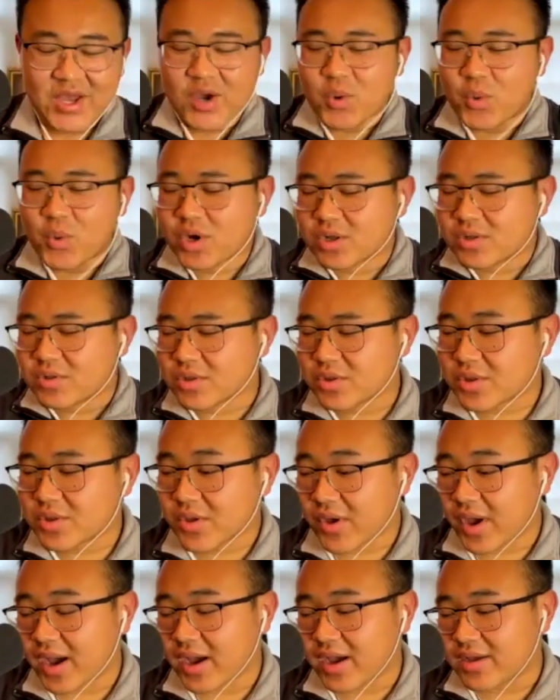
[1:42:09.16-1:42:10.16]
Well,
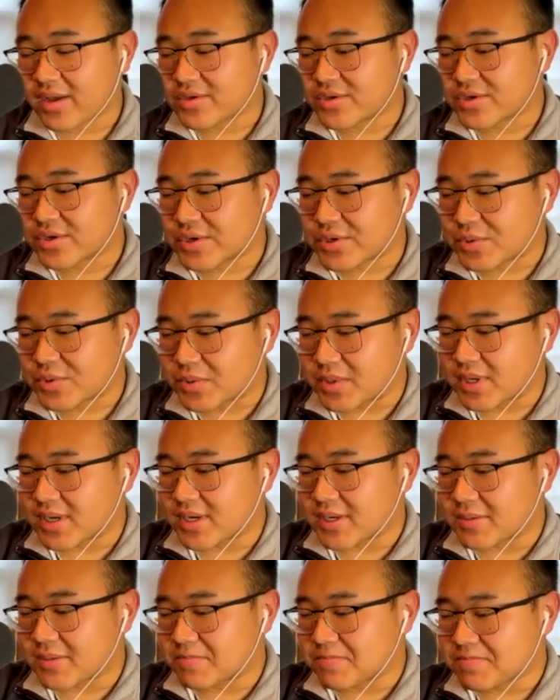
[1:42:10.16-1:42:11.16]
uh, you know,
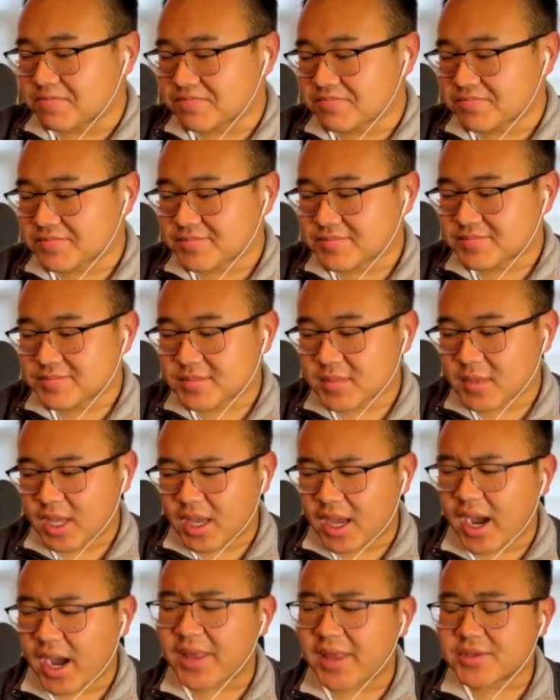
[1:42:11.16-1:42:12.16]
um,
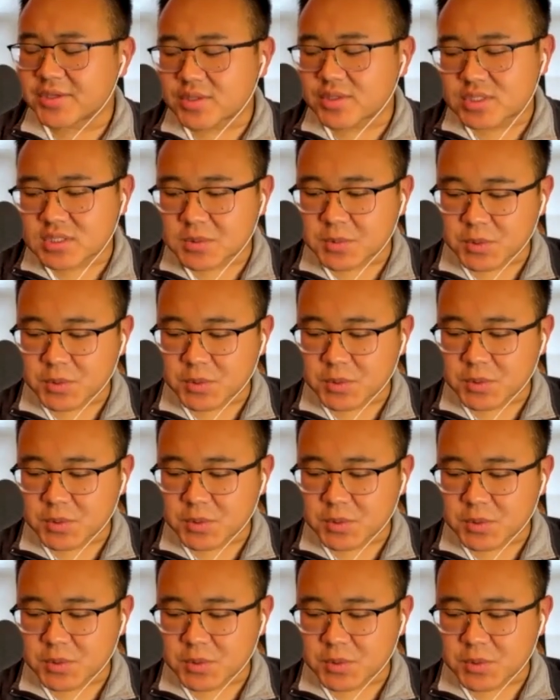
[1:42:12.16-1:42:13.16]
I think it's the
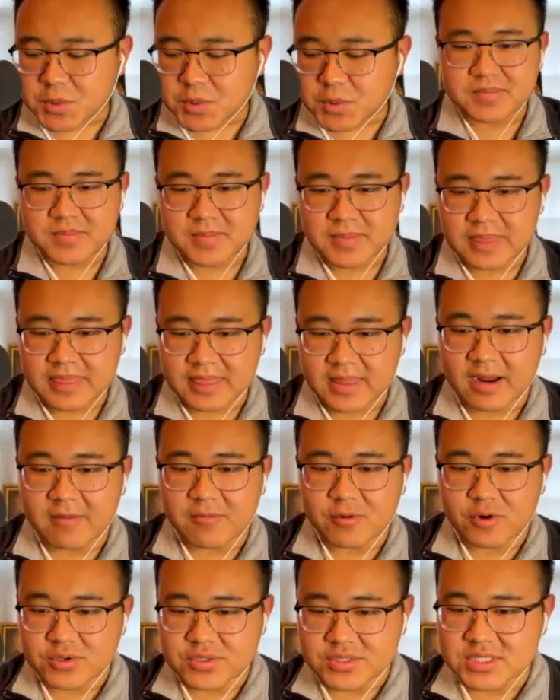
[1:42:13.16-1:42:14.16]
first time
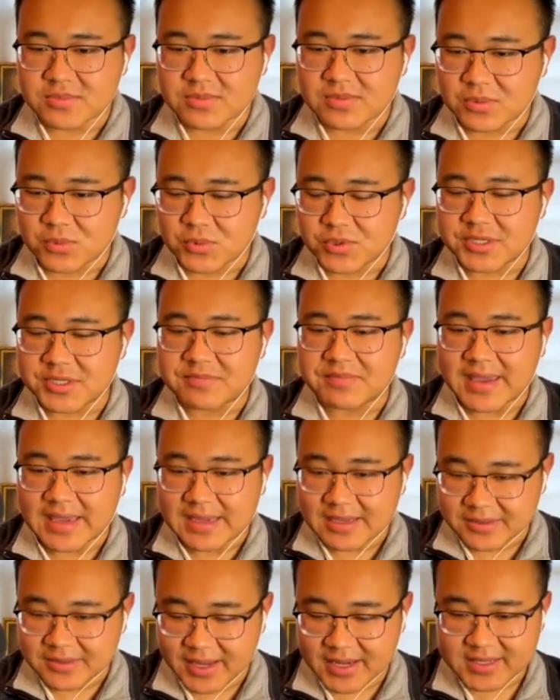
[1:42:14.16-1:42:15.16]
that I've heard someone really
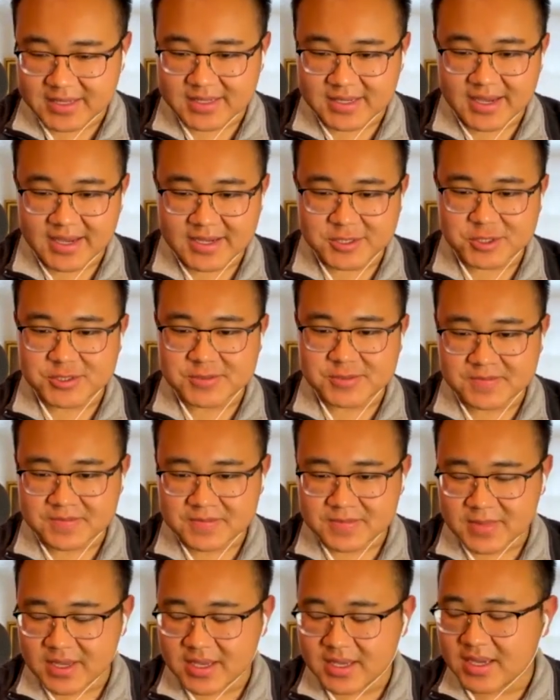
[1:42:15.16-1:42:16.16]
make that connection.
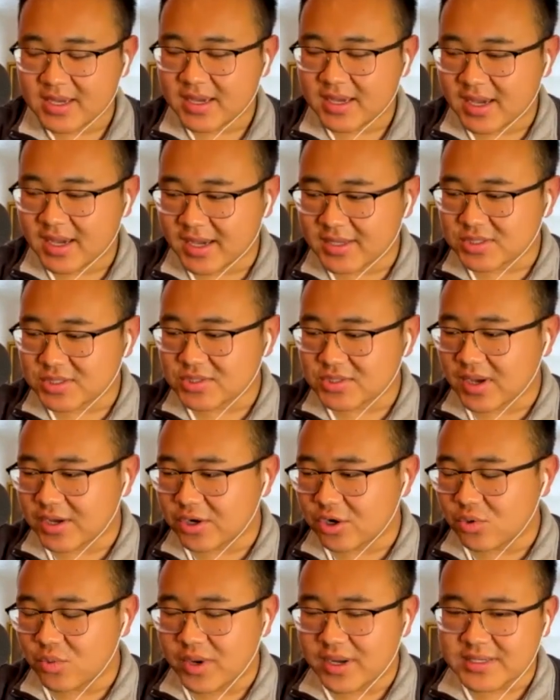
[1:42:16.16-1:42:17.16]
And so I
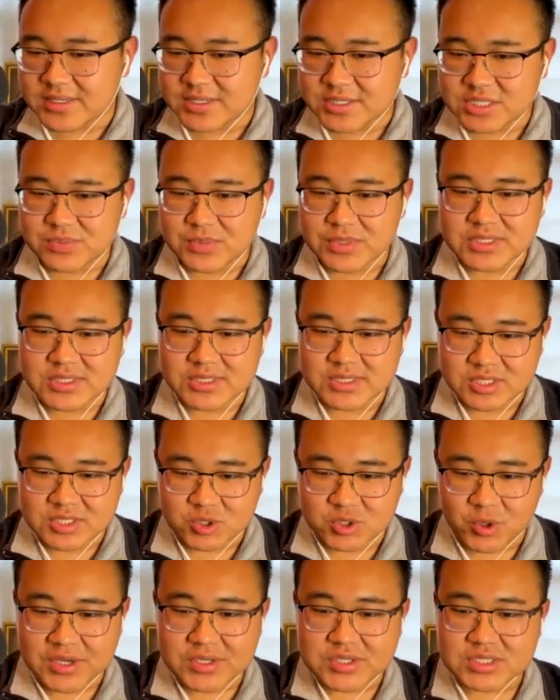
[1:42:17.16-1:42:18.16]
don't want to dismiss it as
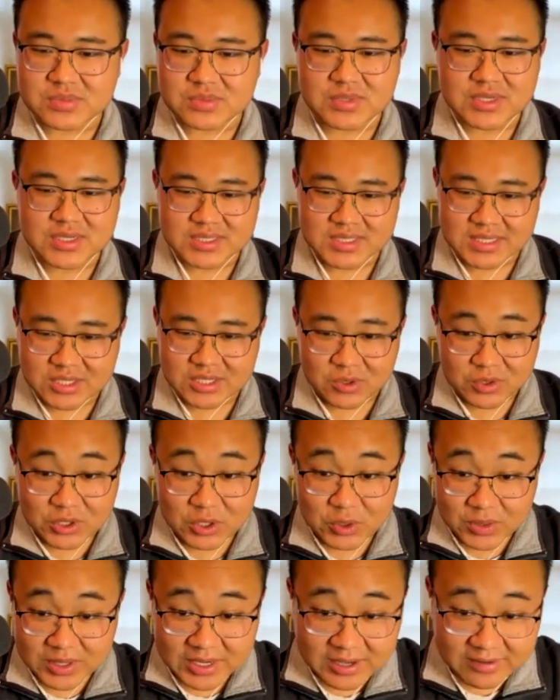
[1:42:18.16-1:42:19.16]
crazy because I don't
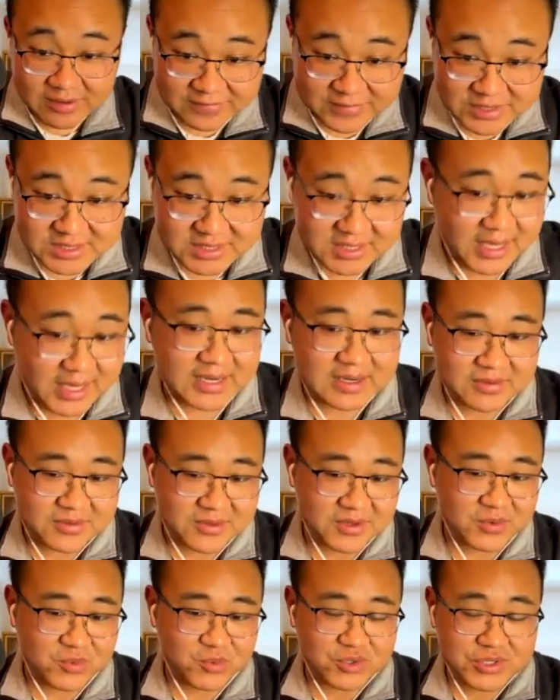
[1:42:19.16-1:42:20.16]
know enough to say
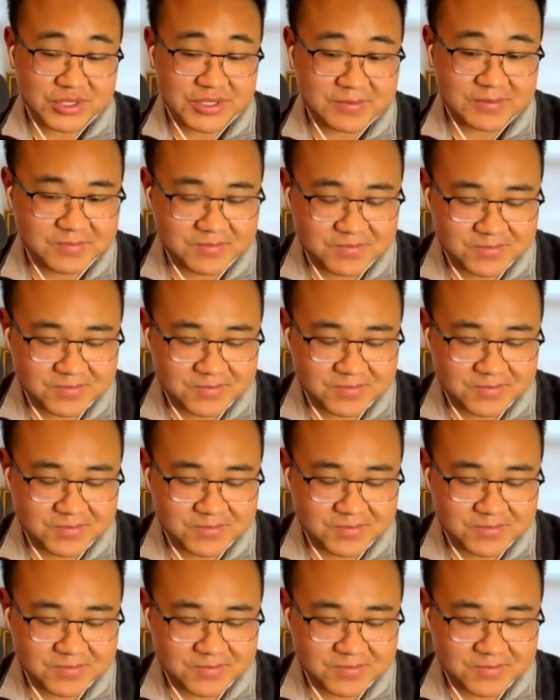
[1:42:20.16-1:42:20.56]
anything really